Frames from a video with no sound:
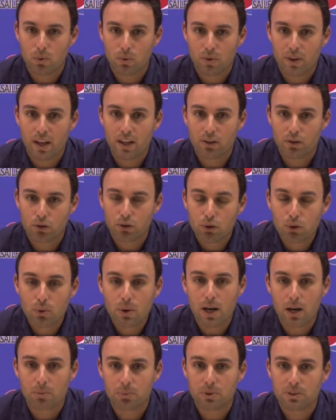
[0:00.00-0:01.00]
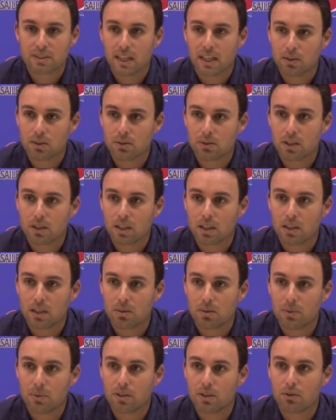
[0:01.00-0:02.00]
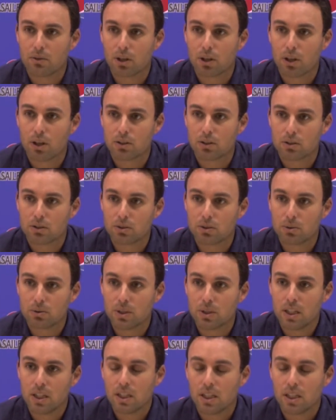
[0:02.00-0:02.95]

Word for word: that do help us out um, in regards to